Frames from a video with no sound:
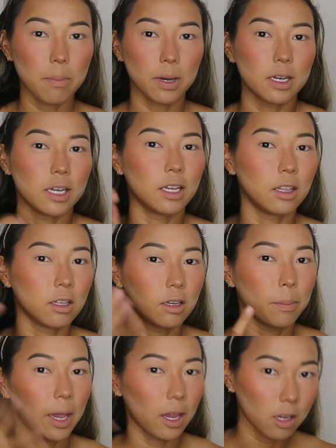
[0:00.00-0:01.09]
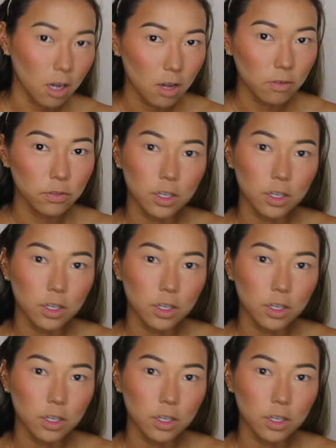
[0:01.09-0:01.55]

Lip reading: but the payoff,